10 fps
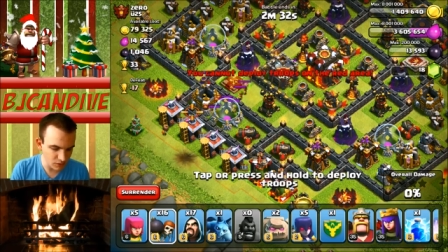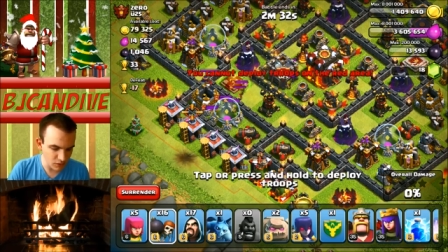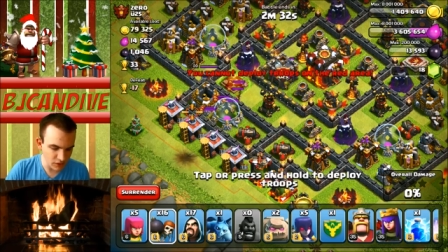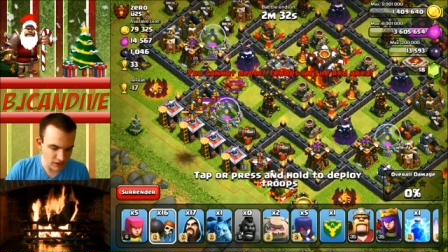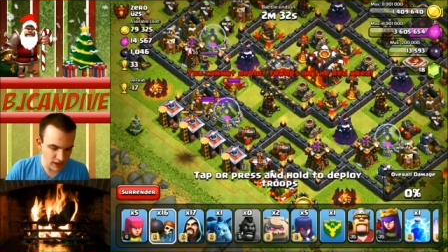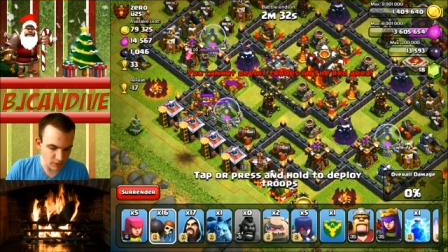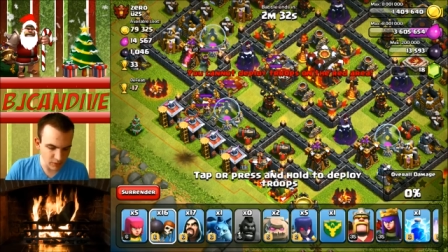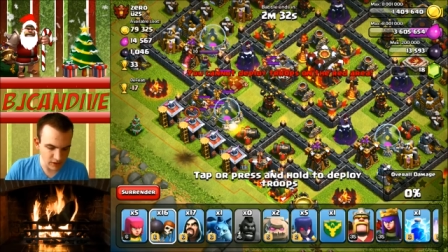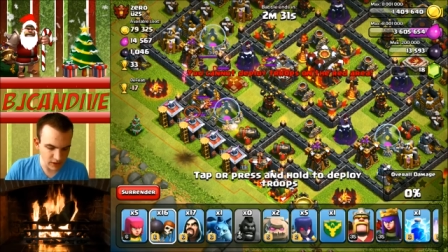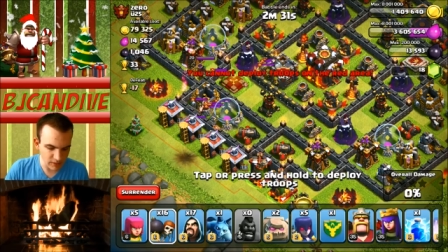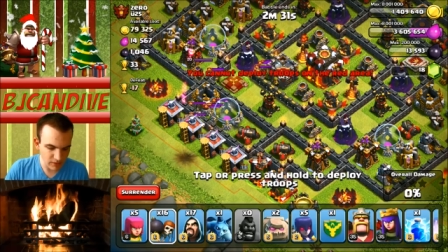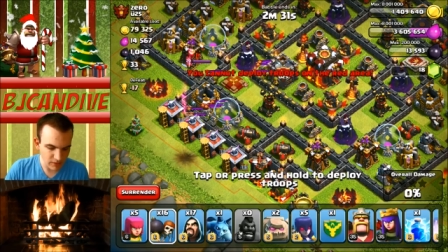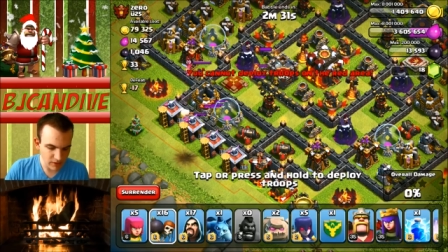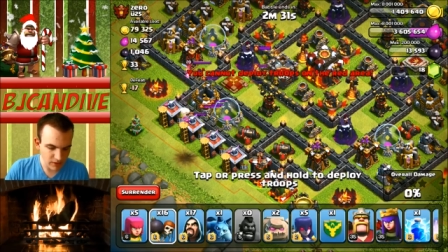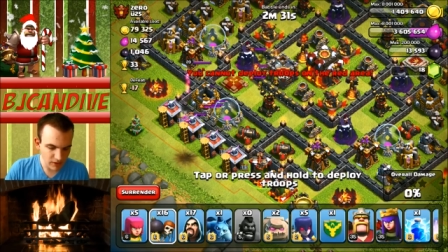One more time, one more time.
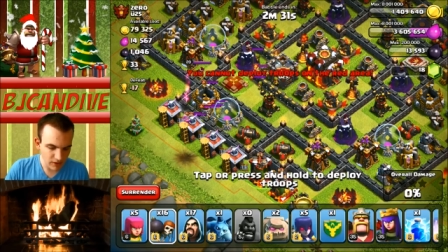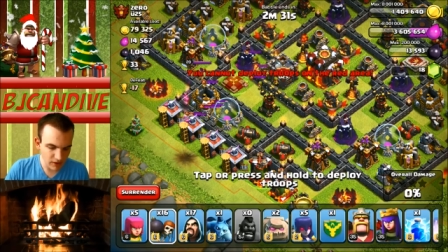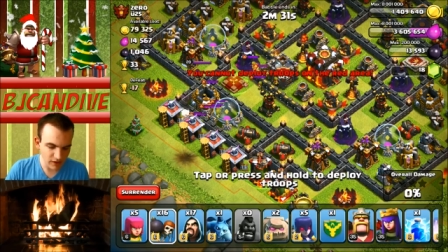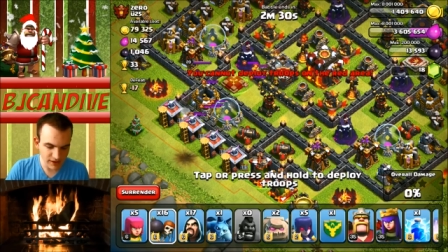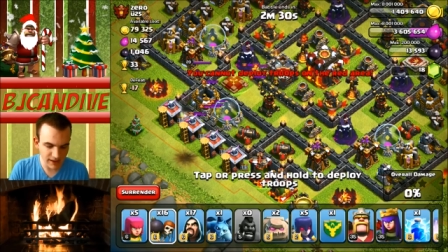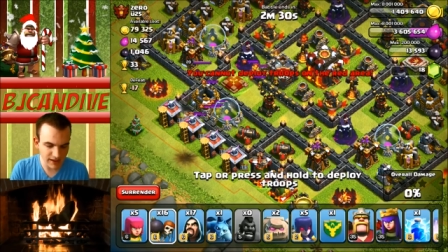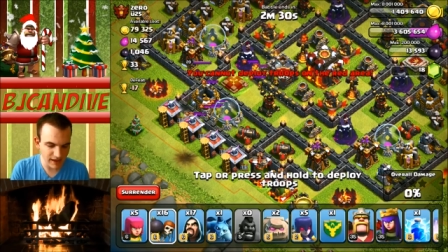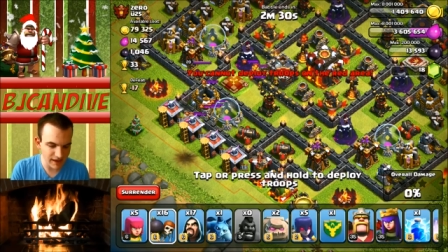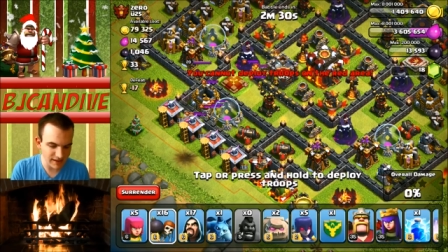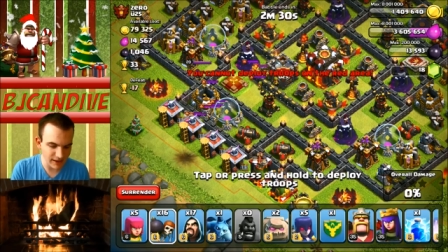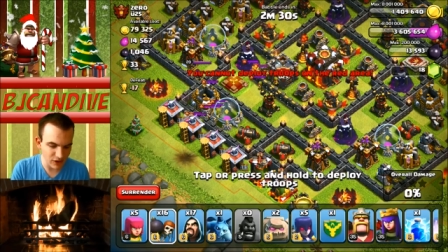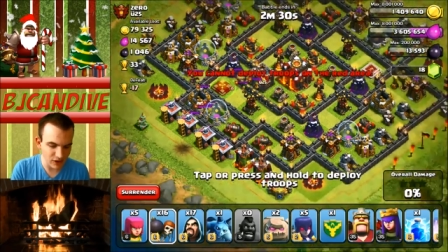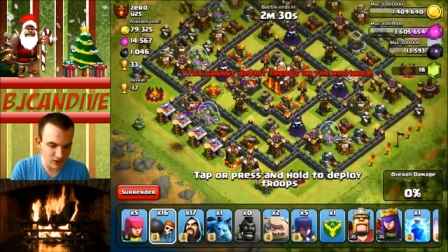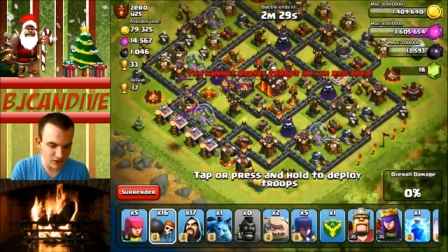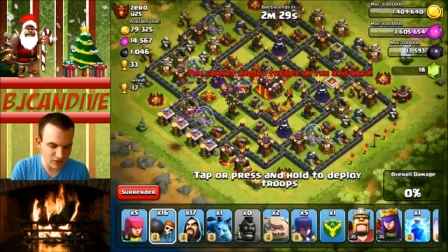Alright, looks like he has like
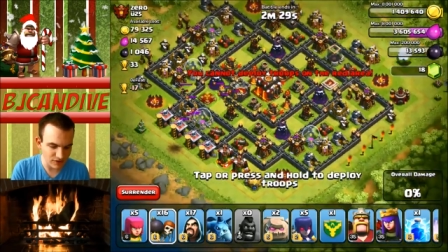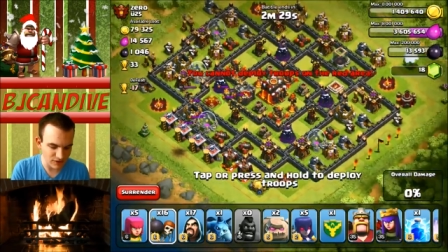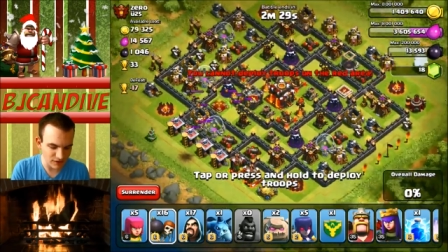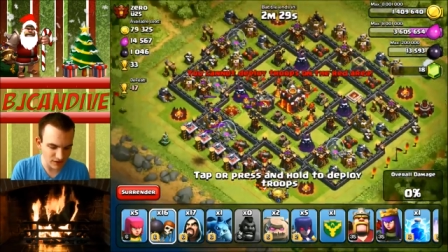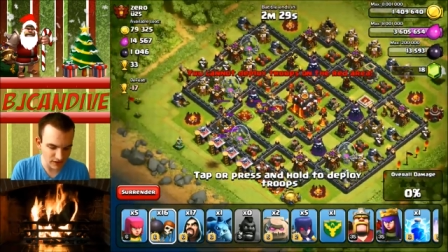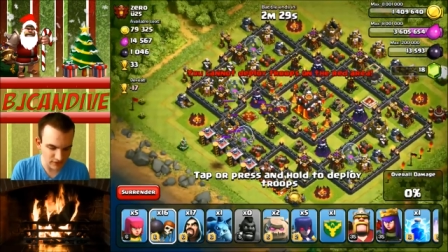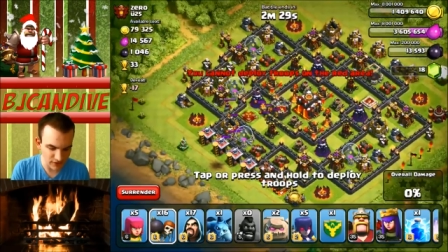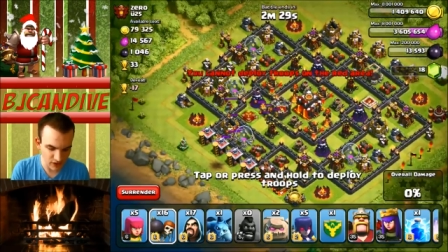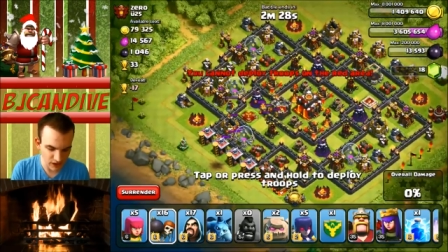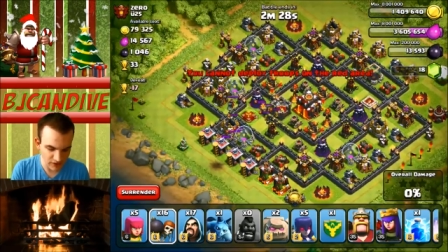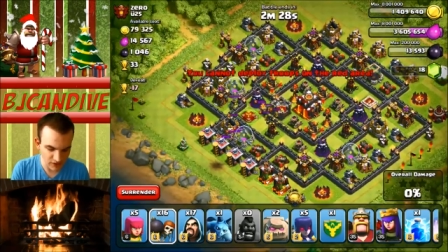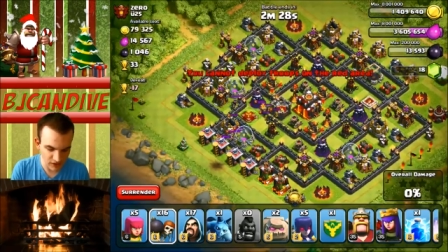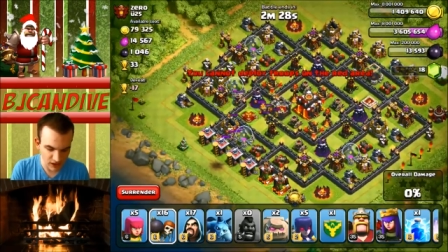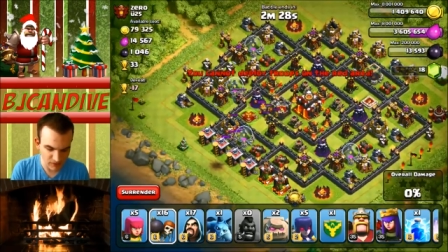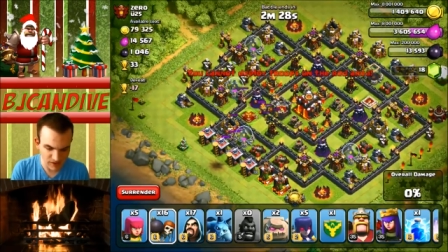all archers and stuff. So I
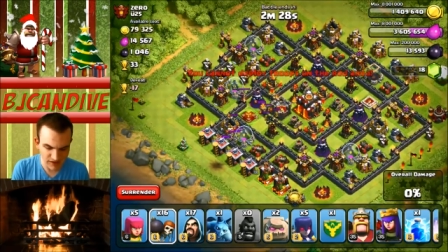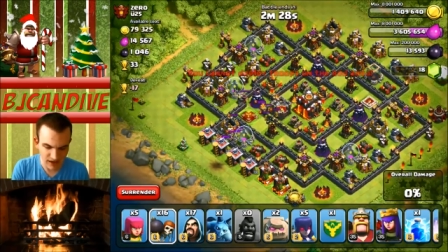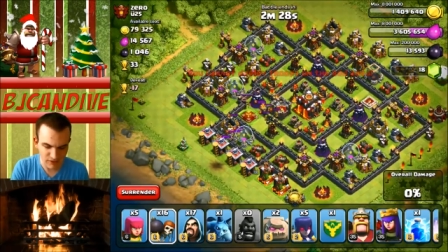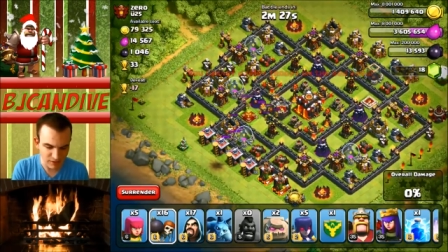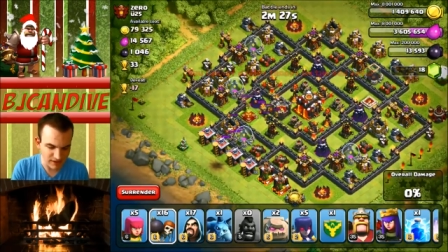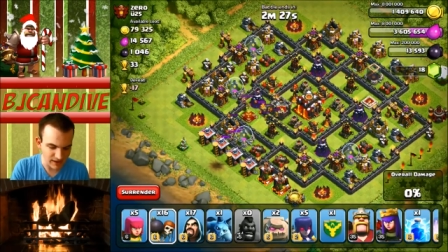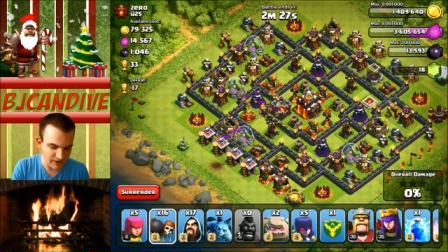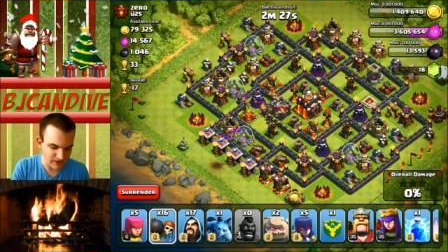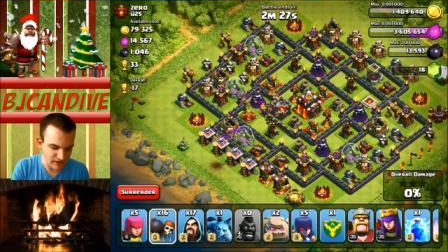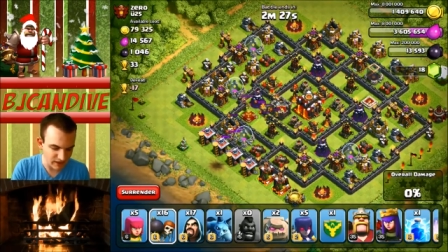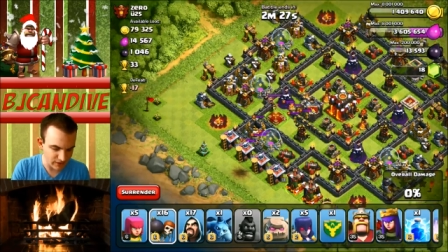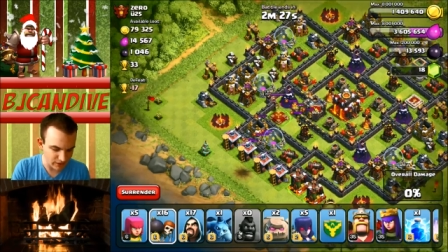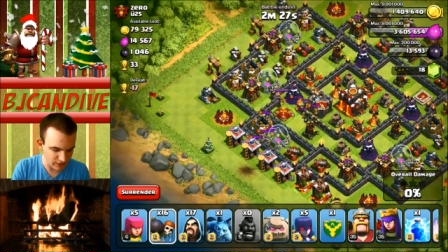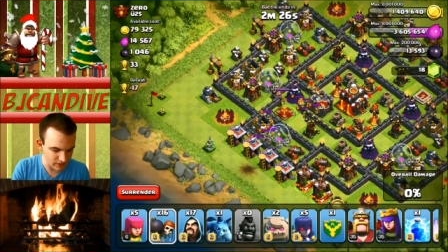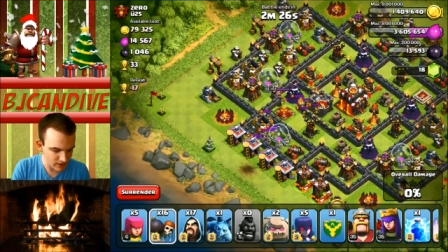do. I'm going to attack from this left side, I
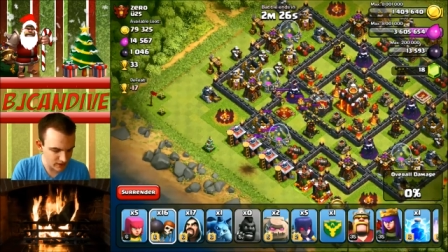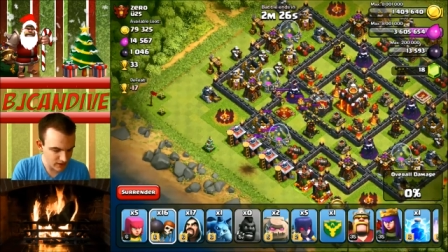think.